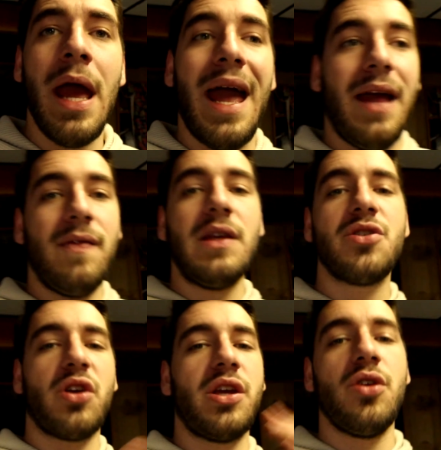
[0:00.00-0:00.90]
and these
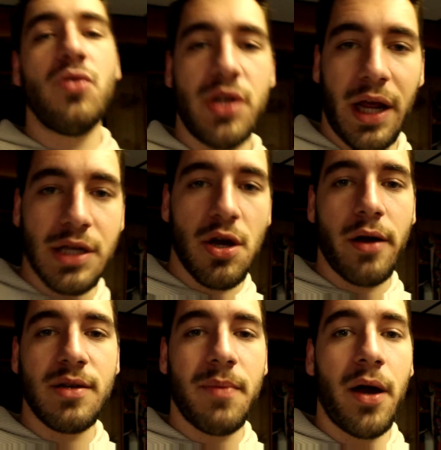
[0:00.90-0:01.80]
are huge, like I
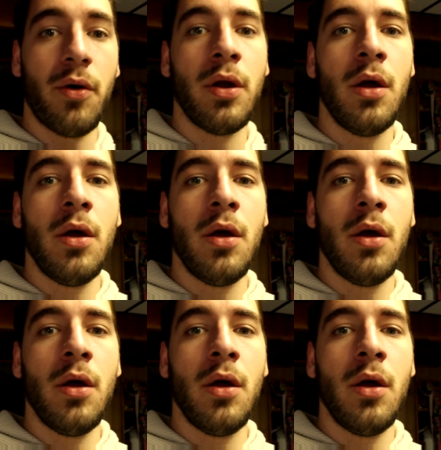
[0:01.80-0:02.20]
talked about.